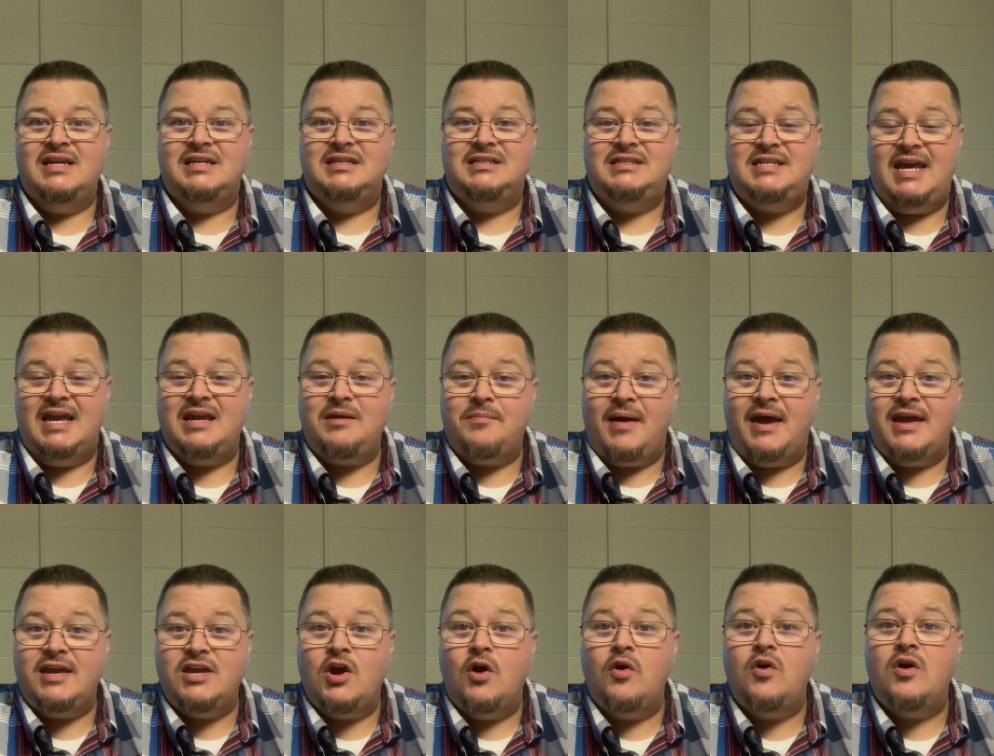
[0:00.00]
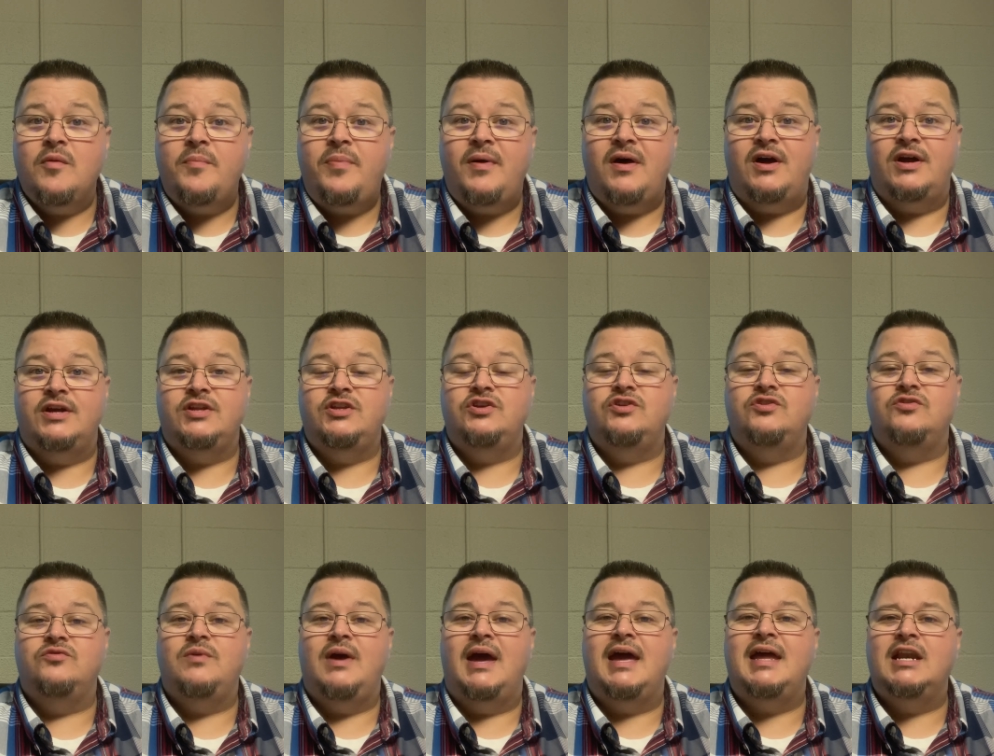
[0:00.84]
Take my yoke upon
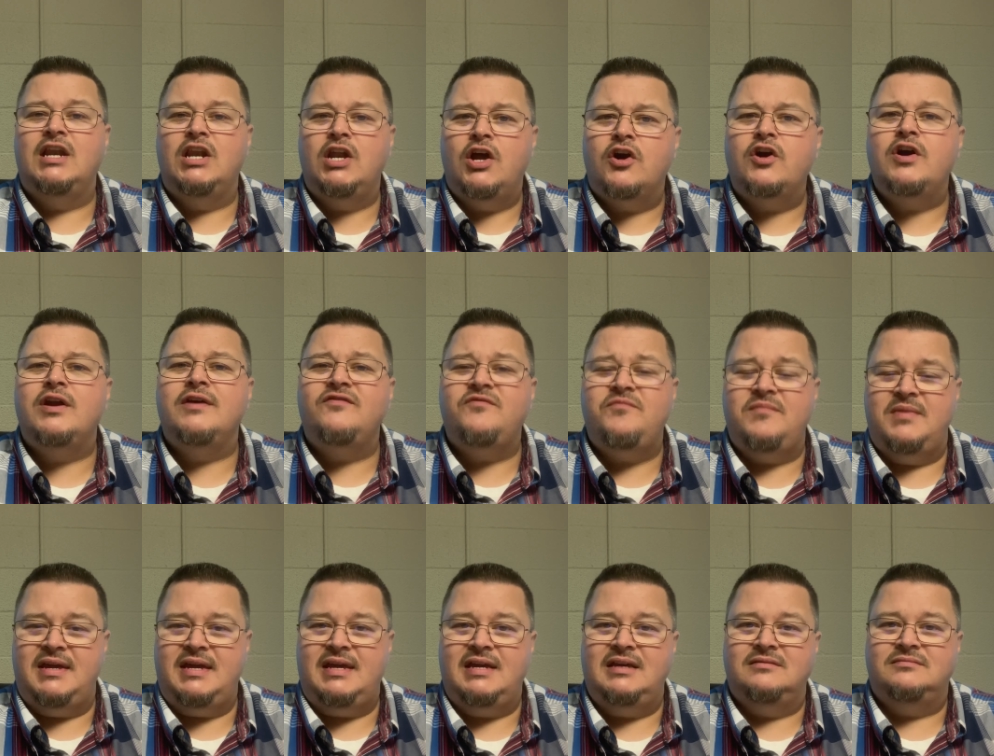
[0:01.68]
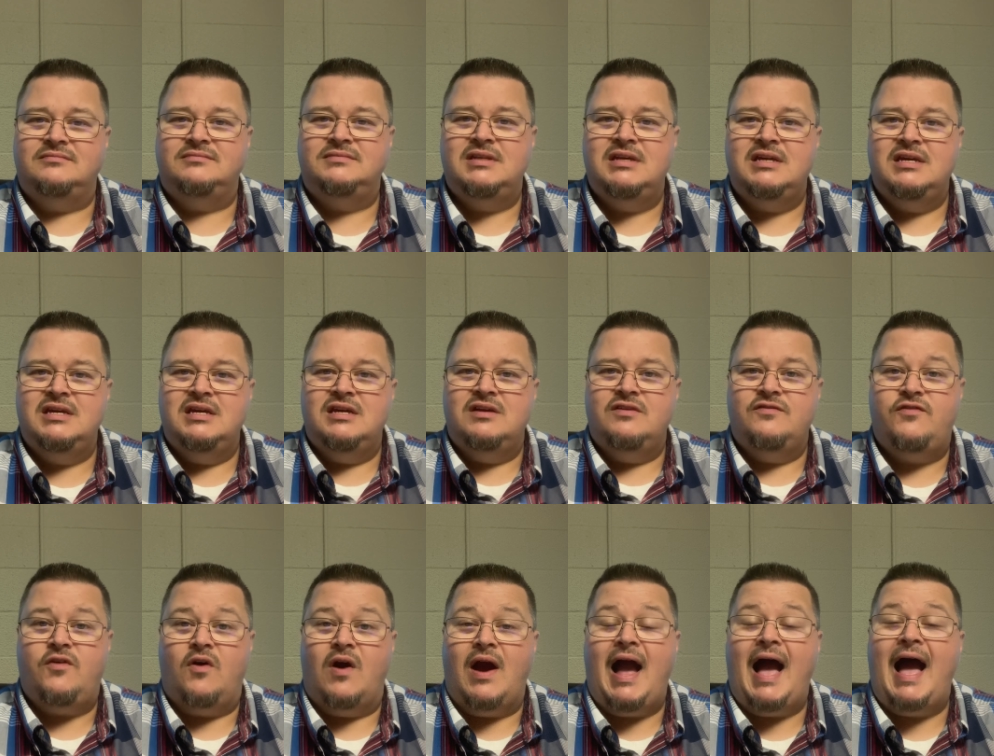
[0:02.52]
you and learn of me,
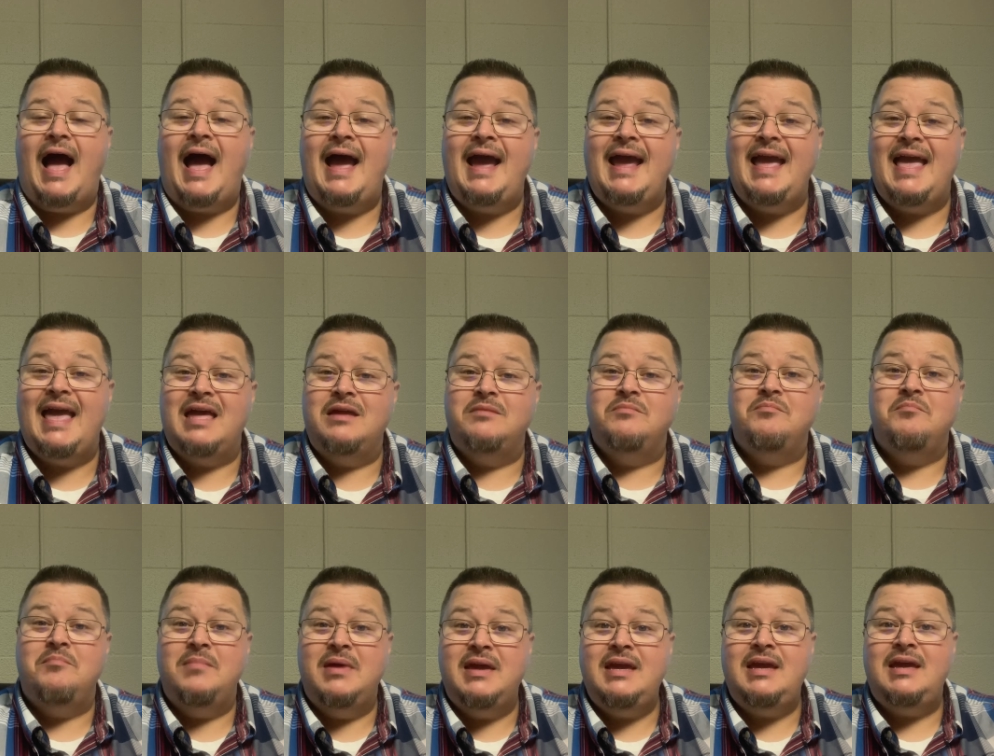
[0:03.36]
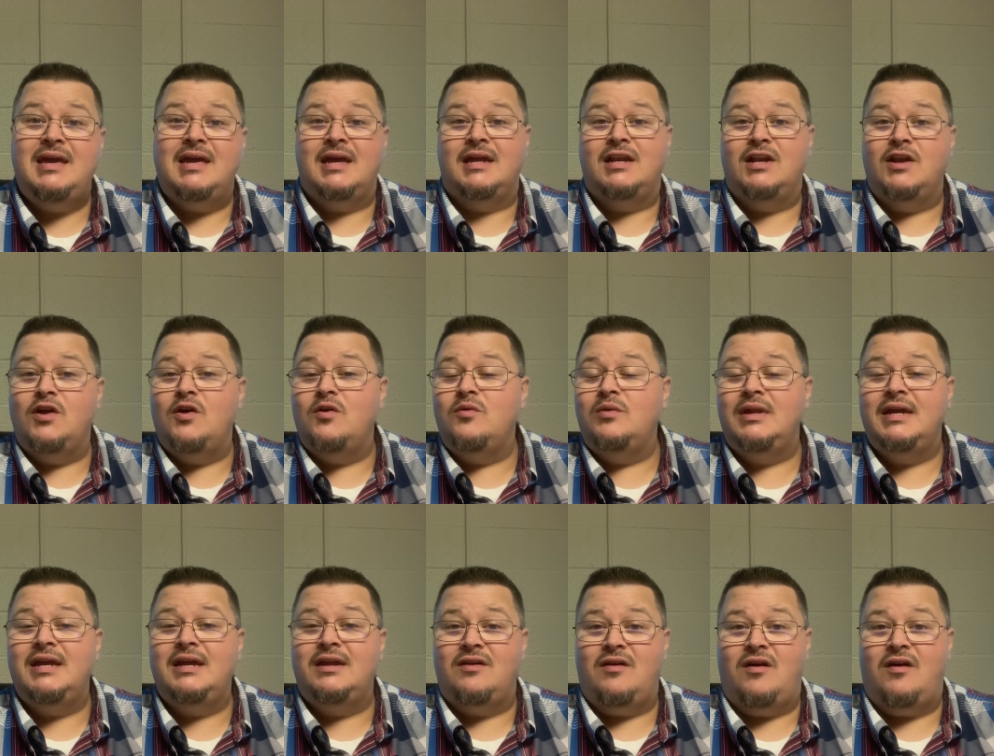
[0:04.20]
for I am meek and
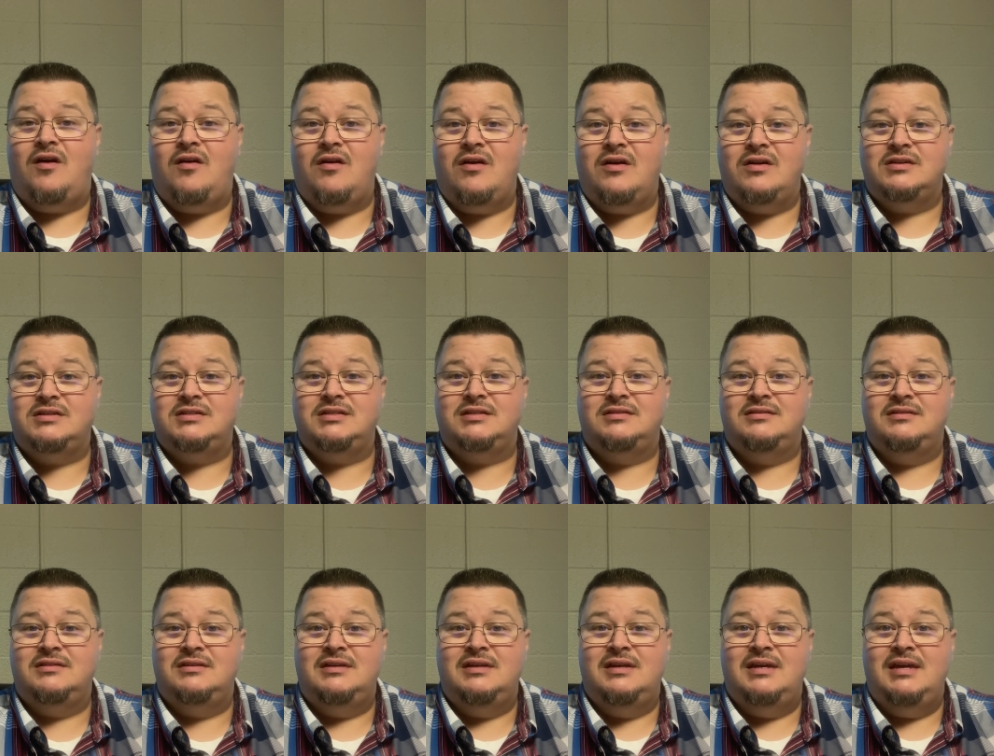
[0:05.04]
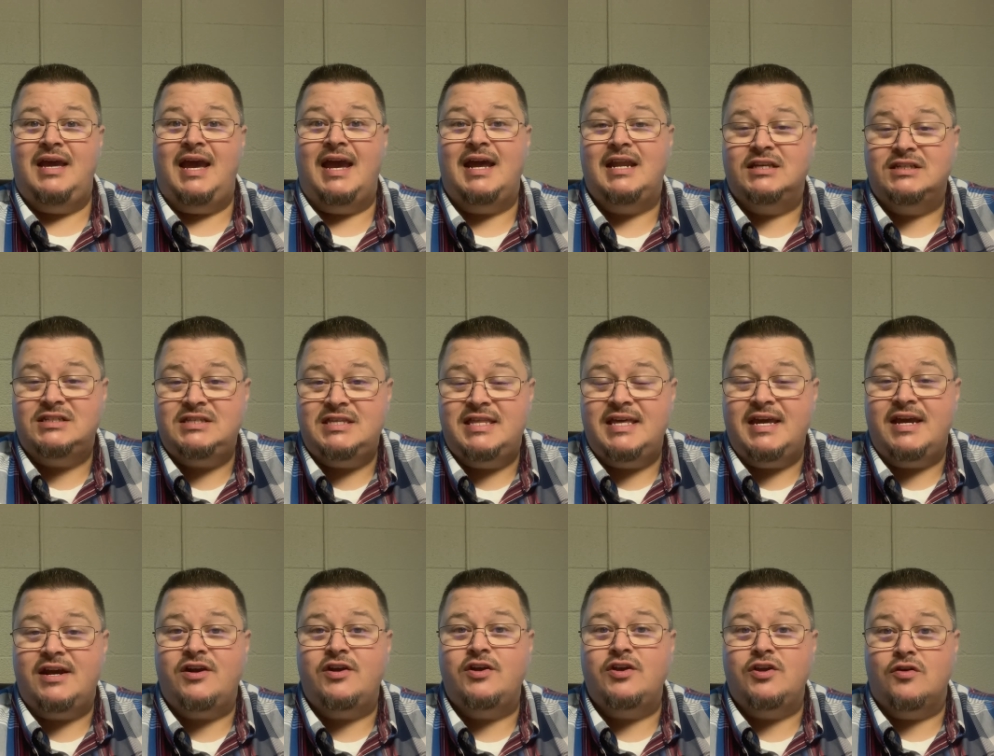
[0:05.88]
lowly in heart, and it's
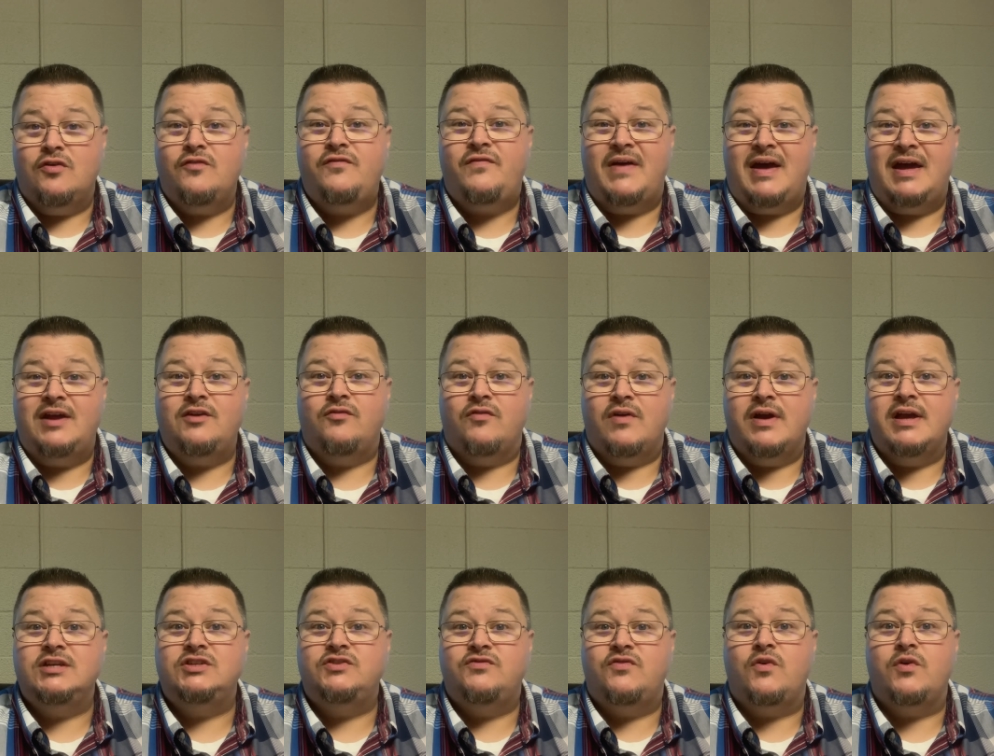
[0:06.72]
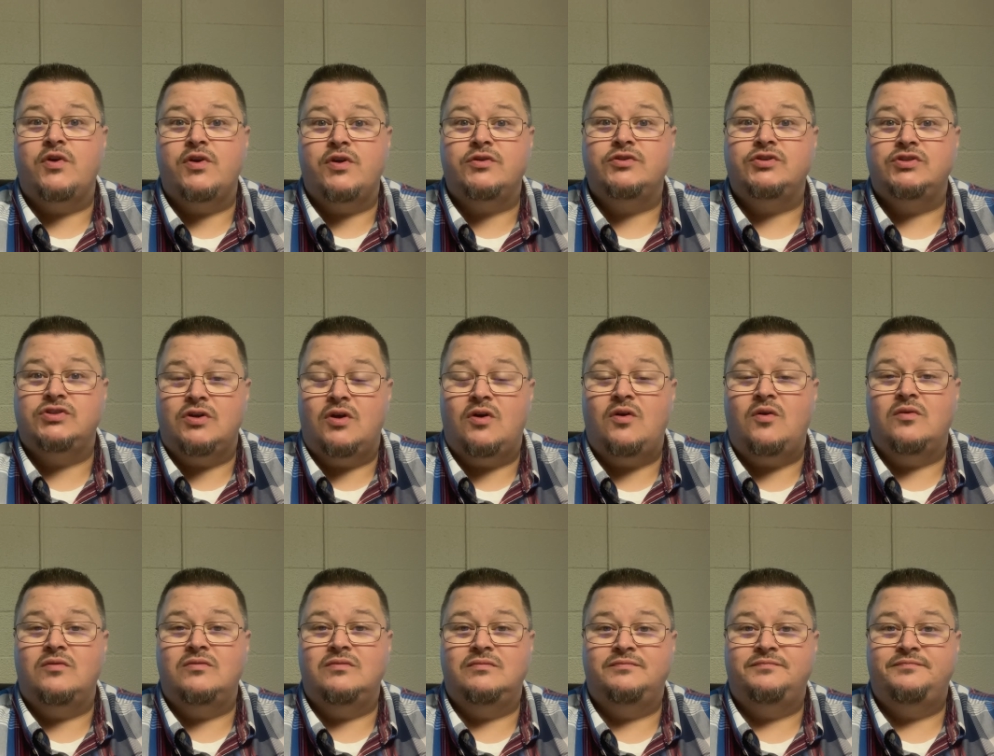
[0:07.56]
there you'll find rest for your
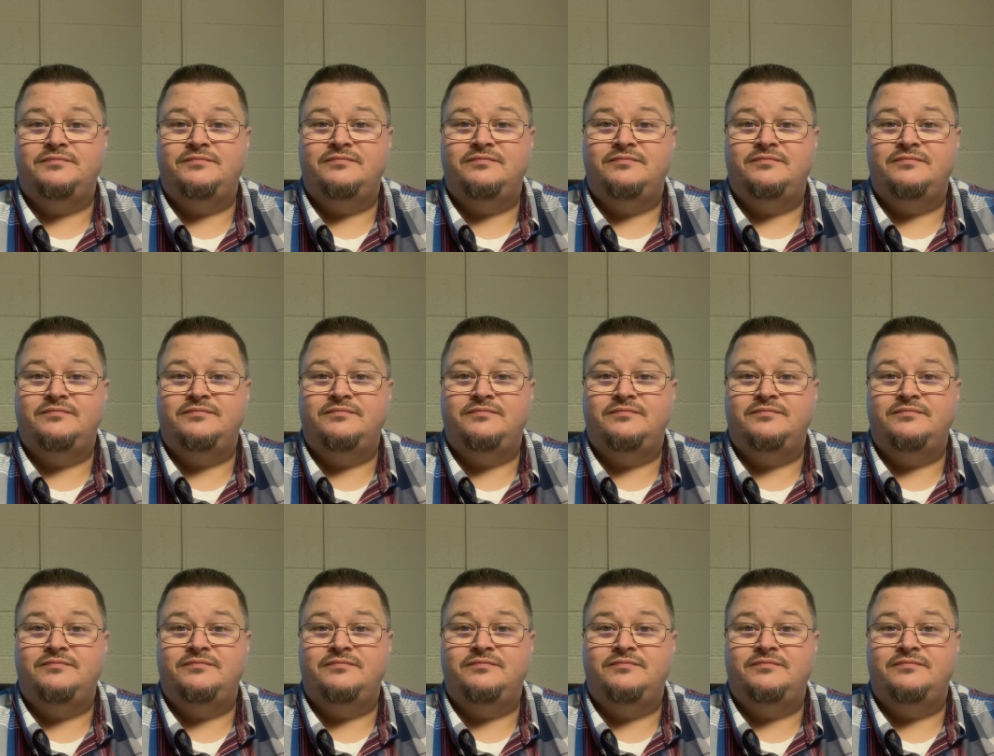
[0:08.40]
soul.